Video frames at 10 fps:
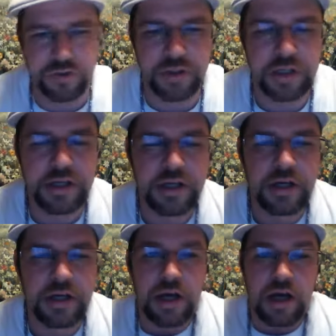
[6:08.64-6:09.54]
it.
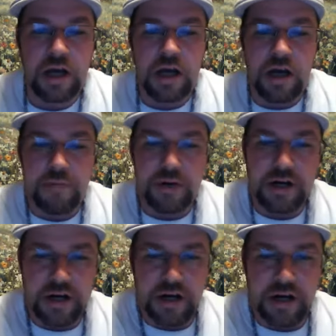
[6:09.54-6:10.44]
But
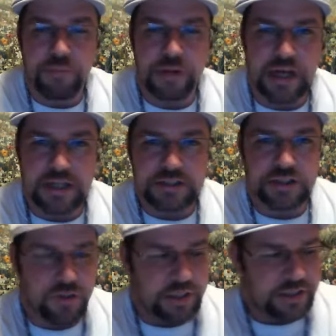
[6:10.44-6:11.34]
I hope you guys
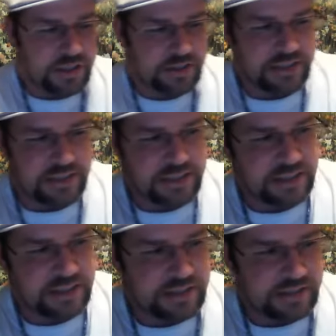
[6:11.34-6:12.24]
enjoyed this,
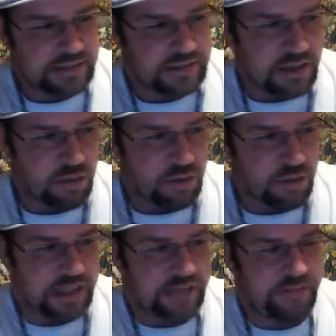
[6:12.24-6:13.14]
and I hope
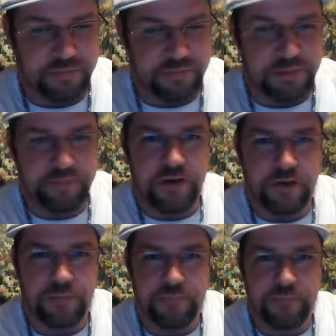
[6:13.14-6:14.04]
that gave you some info.